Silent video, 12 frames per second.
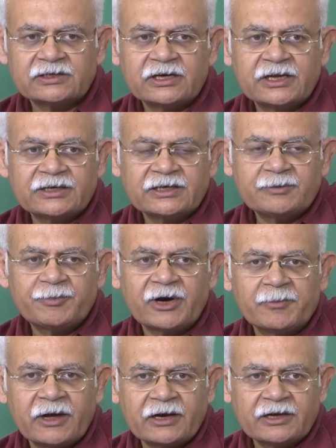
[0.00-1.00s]
related
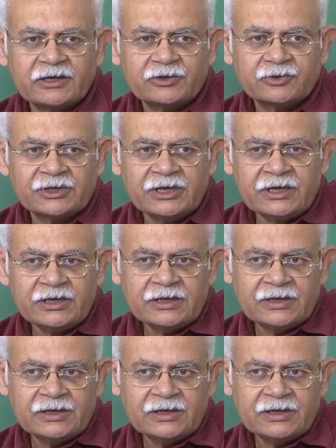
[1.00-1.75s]
primarily to the